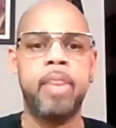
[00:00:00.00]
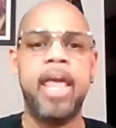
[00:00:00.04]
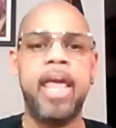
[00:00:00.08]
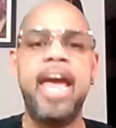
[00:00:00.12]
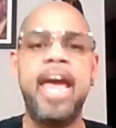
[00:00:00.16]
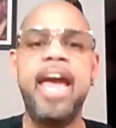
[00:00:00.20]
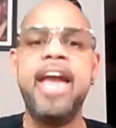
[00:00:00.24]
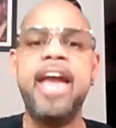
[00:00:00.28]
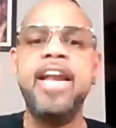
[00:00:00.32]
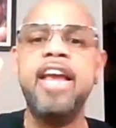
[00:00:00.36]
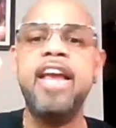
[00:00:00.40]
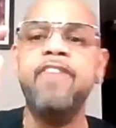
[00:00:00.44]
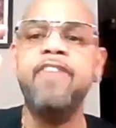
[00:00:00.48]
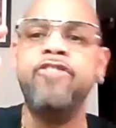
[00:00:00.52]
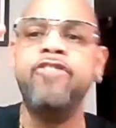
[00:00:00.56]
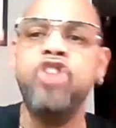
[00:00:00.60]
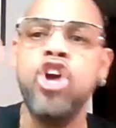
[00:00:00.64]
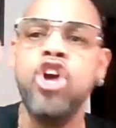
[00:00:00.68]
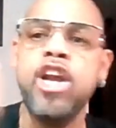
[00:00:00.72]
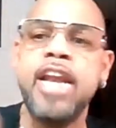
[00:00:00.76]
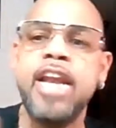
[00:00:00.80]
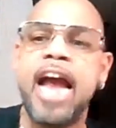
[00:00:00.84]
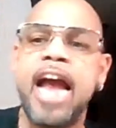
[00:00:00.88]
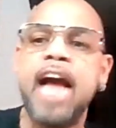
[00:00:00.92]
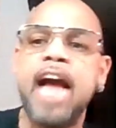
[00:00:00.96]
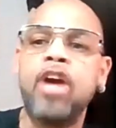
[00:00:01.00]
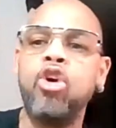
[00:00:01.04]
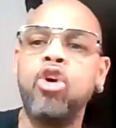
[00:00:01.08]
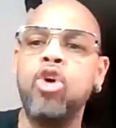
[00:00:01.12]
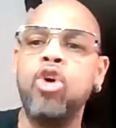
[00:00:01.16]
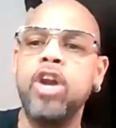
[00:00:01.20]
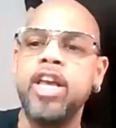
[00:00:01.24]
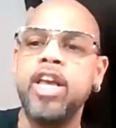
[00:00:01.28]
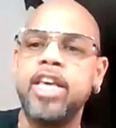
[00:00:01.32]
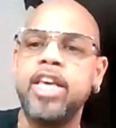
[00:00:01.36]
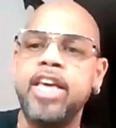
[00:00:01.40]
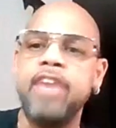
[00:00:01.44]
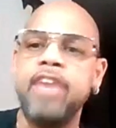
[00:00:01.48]
And if you're not
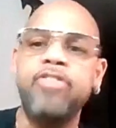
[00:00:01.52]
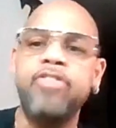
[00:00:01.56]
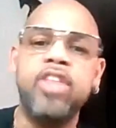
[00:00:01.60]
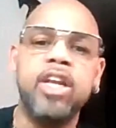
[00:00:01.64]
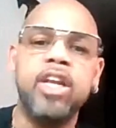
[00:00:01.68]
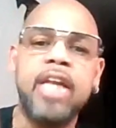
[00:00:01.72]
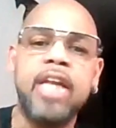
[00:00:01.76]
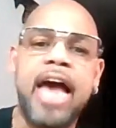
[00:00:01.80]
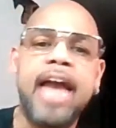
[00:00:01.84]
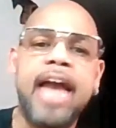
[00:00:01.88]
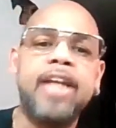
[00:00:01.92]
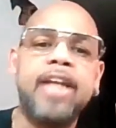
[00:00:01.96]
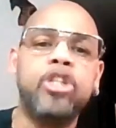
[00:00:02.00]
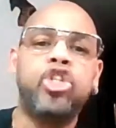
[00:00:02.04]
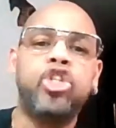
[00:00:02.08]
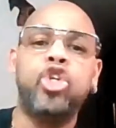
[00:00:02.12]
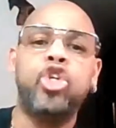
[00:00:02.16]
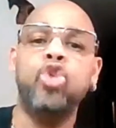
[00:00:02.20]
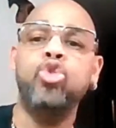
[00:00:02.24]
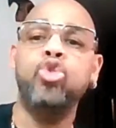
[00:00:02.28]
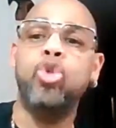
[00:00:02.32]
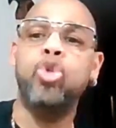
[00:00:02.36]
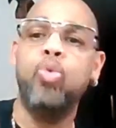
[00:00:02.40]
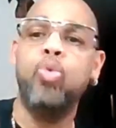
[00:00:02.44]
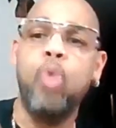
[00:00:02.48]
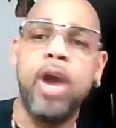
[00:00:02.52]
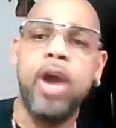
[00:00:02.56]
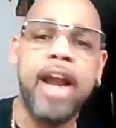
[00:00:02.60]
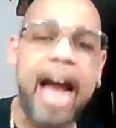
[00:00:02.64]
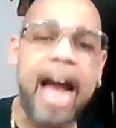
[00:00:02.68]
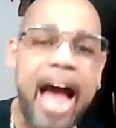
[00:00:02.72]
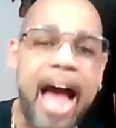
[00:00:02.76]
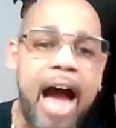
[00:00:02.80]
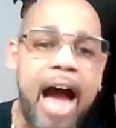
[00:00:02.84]
going to give the latitude to one of